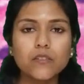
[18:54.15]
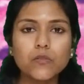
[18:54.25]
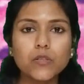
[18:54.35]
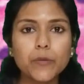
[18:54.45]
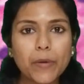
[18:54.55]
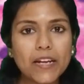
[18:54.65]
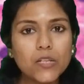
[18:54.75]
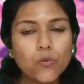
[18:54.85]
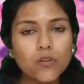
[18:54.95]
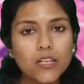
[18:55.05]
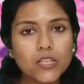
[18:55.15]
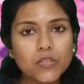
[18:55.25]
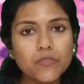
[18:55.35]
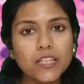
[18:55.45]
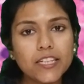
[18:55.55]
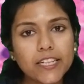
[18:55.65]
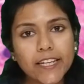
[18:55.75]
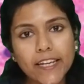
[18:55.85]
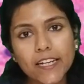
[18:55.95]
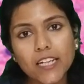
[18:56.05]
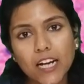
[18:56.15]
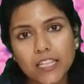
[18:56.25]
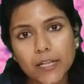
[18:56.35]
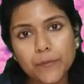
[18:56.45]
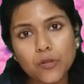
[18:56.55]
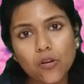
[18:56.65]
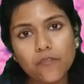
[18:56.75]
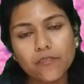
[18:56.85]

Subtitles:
So the binucleation will indicate attempt of